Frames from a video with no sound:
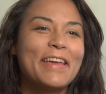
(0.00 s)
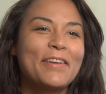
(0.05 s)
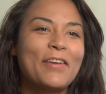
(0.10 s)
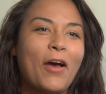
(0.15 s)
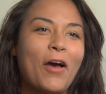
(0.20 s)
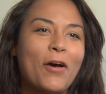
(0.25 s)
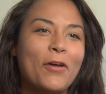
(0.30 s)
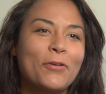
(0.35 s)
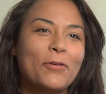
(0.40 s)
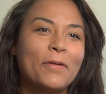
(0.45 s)
In
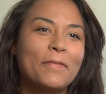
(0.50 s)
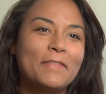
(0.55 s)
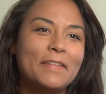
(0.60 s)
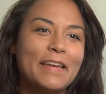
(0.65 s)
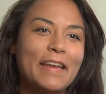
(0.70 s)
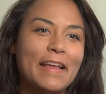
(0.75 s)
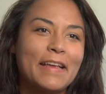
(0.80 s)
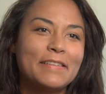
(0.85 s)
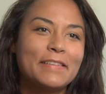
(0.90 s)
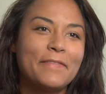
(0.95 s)
honor of
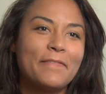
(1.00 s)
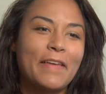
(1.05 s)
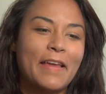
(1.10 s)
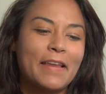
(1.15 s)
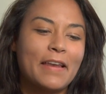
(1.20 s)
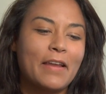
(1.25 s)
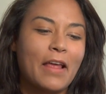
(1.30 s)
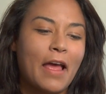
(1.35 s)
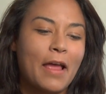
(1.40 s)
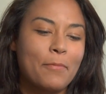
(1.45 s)
today's
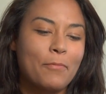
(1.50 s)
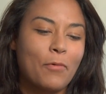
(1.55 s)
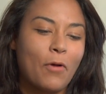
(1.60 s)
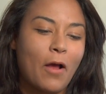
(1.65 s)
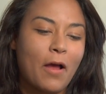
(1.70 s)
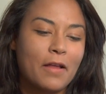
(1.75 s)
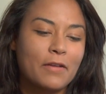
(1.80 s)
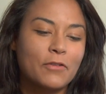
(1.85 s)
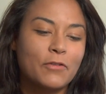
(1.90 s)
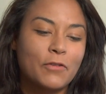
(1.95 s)
event, I
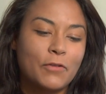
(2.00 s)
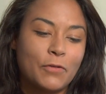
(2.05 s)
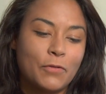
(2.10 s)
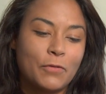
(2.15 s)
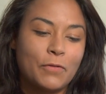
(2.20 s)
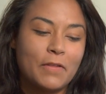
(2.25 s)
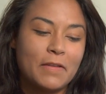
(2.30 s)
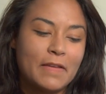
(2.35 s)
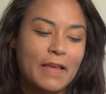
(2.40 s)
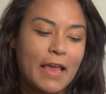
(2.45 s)
brought
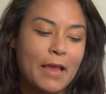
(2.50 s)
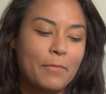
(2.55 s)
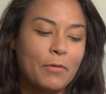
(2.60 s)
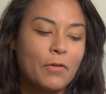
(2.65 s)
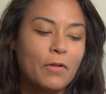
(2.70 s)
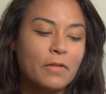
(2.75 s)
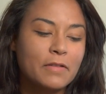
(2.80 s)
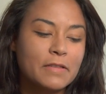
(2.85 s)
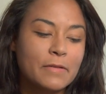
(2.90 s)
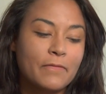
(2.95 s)
to the
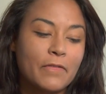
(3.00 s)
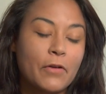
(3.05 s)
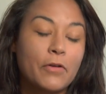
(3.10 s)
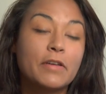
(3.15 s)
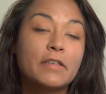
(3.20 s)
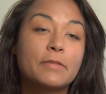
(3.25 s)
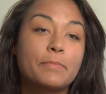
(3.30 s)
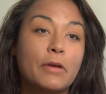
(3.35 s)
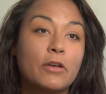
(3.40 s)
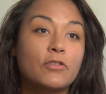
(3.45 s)
table some
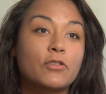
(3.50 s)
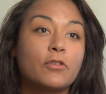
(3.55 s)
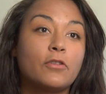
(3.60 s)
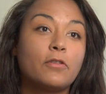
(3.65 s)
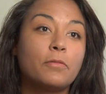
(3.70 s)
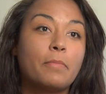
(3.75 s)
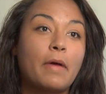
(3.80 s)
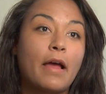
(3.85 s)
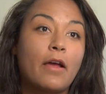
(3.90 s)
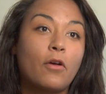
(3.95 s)
very
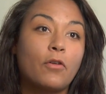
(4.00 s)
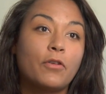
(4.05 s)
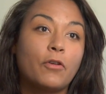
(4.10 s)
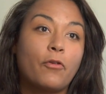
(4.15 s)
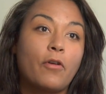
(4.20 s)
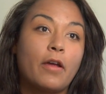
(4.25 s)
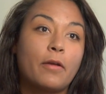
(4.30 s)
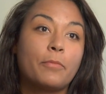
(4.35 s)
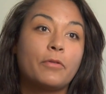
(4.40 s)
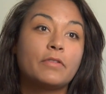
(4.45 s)
special
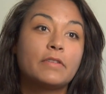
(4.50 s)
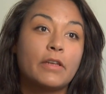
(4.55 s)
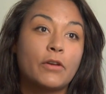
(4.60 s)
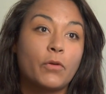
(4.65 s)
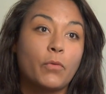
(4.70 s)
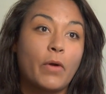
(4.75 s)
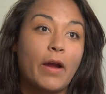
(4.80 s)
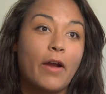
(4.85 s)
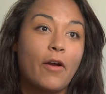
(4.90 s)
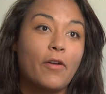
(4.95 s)
biodegradable
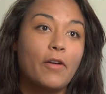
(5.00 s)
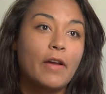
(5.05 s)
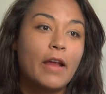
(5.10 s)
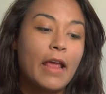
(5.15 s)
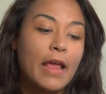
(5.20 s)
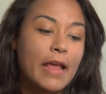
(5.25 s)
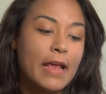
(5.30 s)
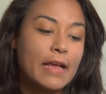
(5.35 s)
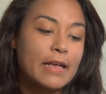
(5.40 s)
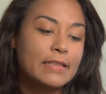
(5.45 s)
dinnerware.
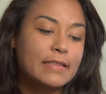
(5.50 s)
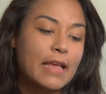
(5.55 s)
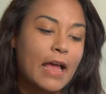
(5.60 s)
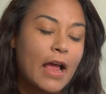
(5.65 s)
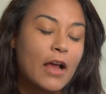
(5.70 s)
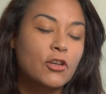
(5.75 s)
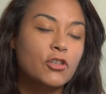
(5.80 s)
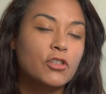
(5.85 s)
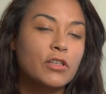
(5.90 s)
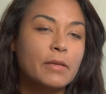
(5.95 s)
It's
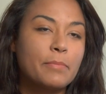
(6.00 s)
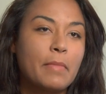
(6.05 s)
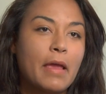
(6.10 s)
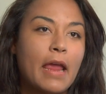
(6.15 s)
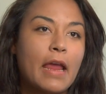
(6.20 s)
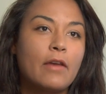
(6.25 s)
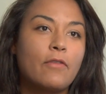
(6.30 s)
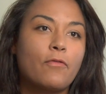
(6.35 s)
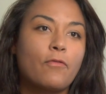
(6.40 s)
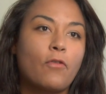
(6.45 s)
actually
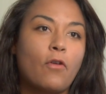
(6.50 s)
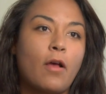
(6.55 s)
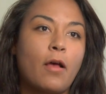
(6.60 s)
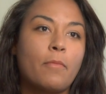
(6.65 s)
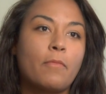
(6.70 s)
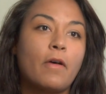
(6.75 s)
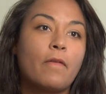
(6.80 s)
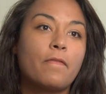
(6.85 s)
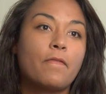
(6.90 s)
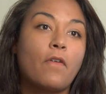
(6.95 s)
made
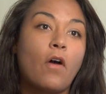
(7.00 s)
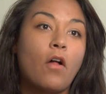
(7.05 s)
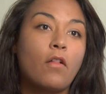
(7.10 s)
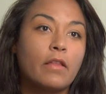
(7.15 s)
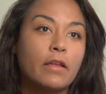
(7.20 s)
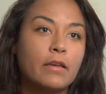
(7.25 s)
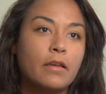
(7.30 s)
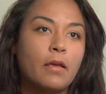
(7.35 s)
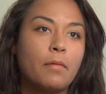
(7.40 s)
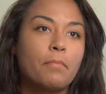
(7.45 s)
from
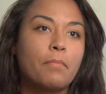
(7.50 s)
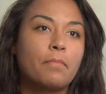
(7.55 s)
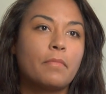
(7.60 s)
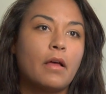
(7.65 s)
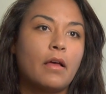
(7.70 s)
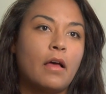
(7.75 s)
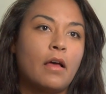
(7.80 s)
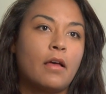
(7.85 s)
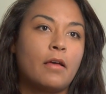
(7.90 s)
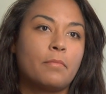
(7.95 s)
fallen
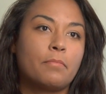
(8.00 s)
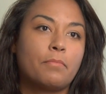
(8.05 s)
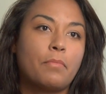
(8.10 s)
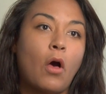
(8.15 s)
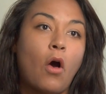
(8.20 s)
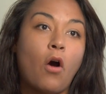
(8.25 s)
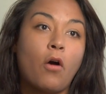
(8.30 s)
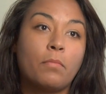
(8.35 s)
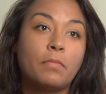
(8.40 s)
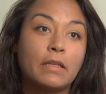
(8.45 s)

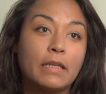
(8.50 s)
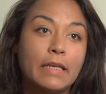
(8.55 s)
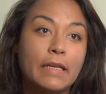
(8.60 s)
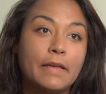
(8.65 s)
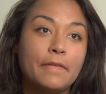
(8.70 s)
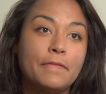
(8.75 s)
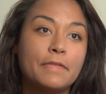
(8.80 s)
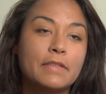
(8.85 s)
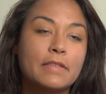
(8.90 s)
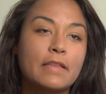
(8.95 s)
palm
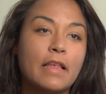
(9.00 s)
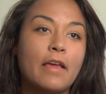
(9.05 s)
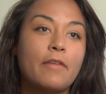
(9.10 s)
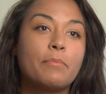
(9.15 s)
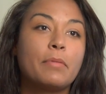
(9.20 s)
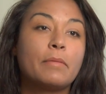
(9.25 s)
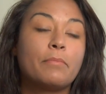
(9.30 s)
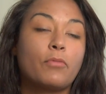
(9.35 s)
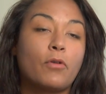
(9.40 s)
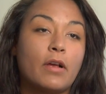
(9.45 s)
leaves that
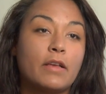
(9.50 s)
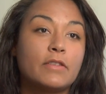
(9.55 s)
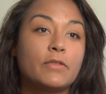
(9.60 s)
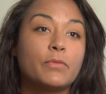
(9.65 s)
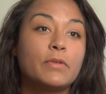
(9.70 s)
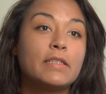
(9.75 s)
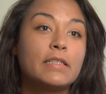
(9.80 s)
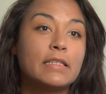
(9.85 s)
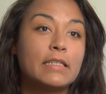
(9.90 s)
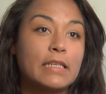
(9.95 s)
have been pressed
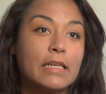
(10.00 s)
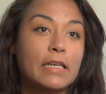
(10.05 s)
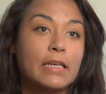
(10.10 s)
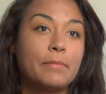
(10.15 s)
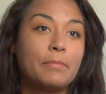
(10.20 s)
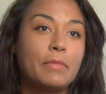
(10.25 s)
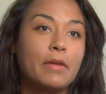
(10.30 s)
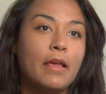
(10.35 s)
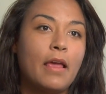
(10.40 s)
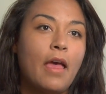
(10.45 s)
with
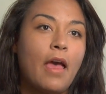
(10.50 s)
steam.